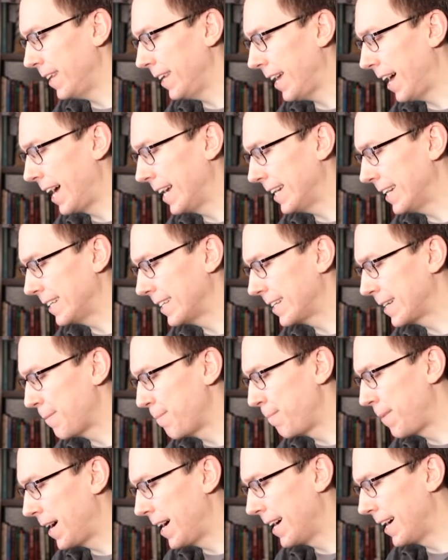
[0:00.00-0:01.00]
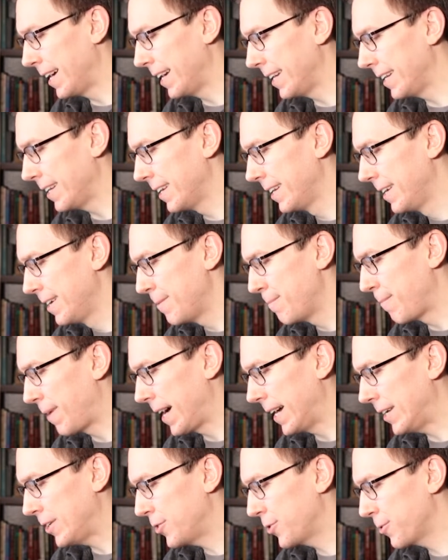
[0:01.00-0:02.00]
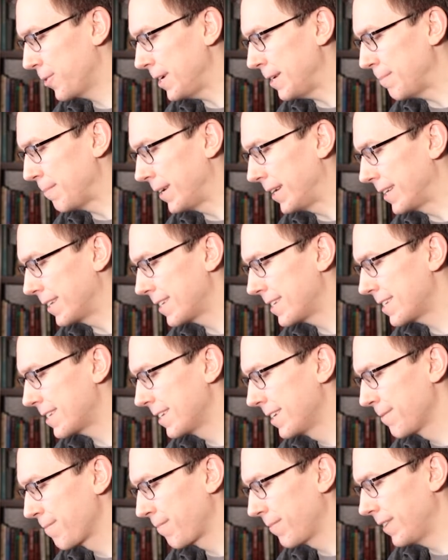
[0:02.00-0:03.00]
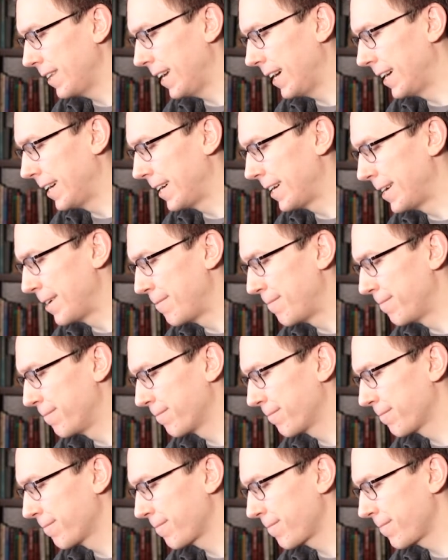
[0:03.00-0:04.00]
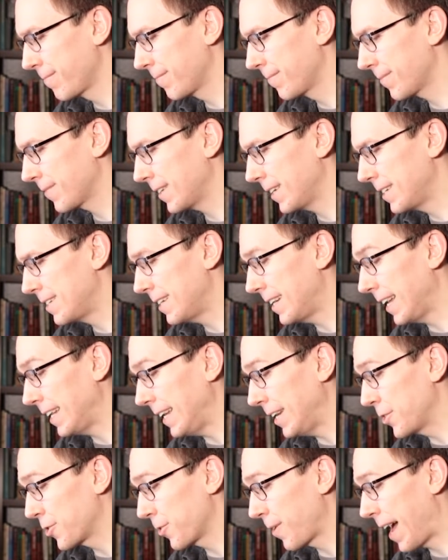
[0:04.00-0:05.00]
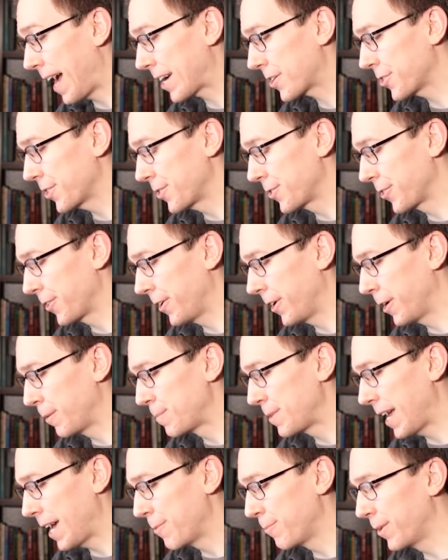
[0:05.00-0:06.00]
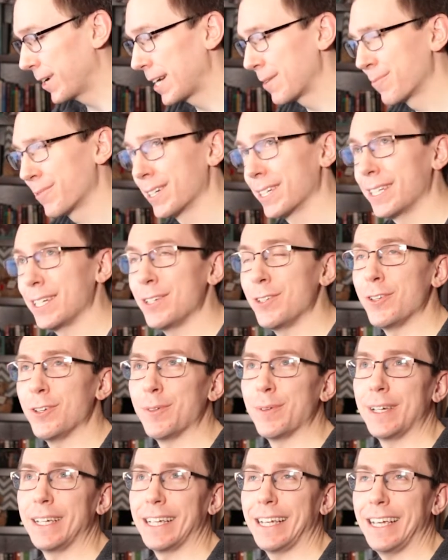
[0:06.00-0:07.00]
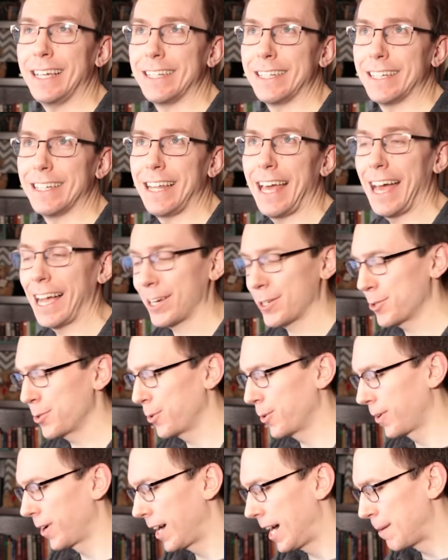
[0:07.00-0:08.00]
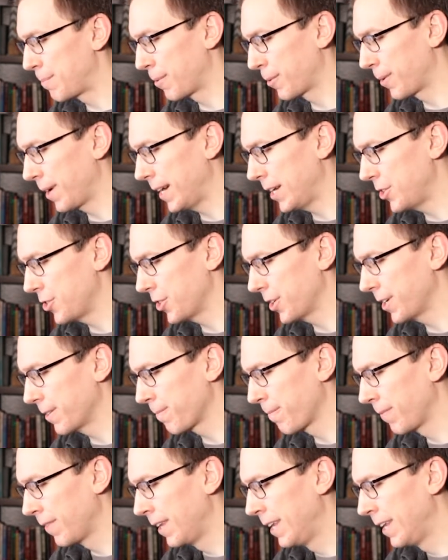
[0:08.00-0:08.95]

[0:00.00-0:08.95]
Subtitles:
I can combine my treatments to get interaction terms. And what I'm really doing is an XOR operation.